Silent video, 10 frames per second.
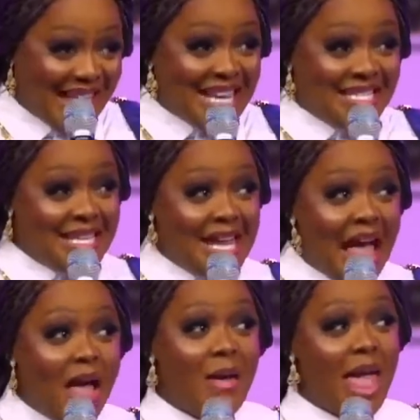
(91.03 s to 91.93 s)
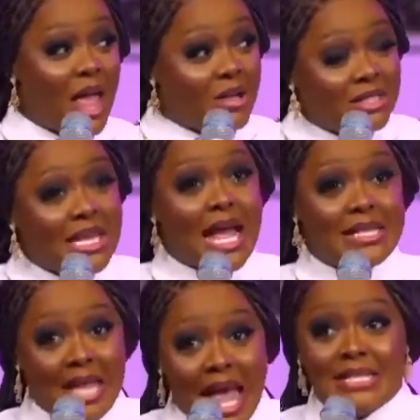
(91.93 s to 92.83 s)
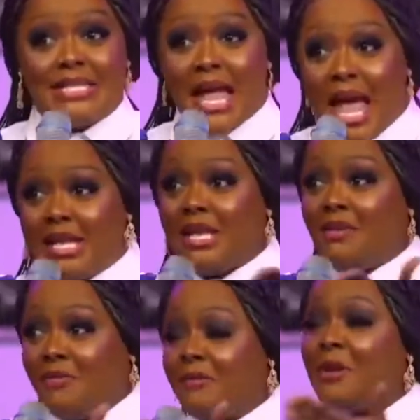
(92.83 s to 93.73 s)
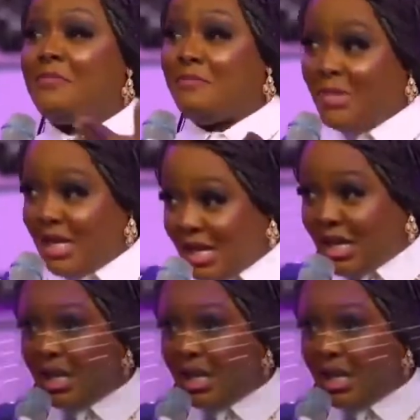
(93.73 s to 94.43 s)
See how elders are standing for me?